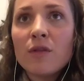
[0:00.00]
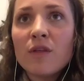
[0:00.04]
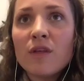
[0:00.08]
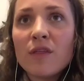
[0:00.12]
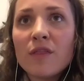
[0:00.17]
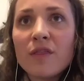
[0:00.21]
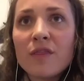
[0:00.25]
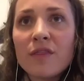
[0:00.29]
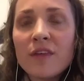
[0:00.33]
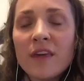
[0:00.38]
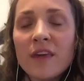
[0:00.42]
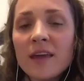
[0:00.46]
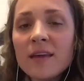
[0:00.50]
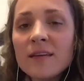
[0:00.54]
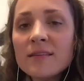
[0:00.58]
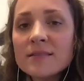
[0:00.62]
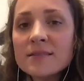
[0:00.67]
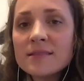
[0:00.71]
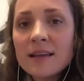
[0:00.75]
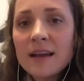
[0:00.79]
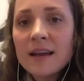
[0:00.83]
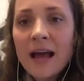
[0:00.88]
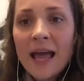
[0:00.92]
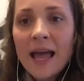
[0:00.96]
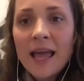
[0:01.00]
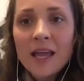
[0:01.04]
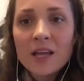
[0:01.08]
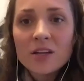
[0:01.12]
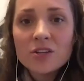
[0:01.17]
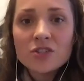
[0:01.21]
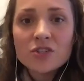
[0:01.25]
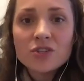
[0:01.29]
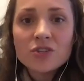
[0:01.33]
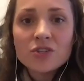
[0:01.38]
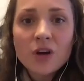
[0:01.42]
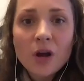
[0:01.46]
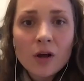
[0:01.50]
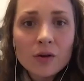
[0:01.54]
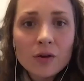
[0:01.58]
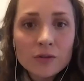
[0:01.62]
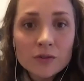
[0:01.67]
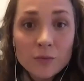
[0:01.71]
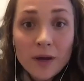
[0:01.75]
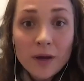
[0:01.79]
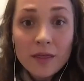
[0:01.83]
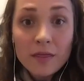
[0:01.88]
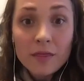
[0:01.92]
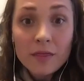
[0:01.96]
the things that I had
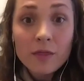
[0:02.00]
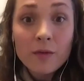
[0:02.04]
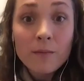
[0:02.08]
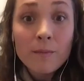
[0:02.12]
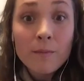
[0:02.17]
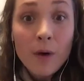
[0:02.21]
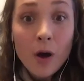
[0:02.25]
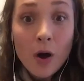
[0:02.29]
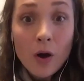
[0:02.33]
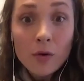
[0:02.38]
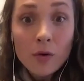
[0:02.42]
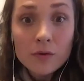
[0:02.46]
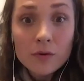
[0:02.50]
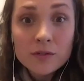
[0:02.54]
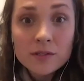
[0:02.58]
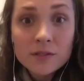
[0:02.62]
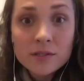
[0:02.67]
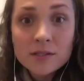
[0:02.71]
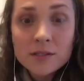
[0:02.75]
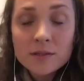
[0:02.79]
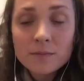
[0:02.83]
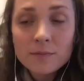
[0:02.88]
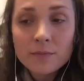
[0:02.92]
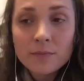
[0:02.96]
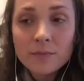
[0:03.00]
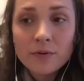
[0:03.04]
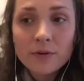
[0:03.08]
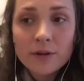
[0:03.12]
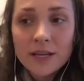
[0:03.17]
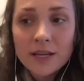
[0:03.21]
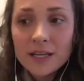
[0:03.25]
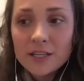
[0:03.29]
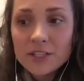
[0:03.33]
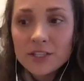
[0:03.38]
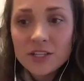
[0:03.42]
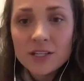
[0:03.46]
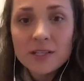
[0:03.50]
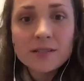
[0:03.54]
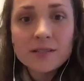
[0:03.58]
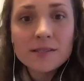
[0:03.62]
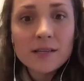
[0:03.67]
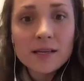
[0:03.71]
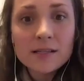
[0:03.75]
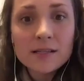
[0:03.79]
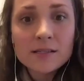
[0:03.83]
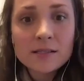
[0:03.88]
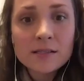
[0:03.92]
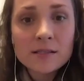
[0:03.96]
struggled with the most pre
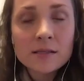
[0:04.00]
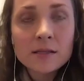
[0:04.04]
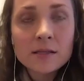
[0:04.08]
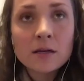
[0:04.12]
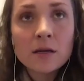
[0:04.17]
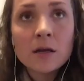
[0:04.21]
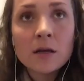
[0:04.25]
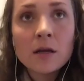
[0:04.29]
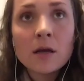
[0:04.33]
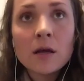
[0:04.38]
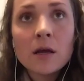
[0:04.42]
Jesus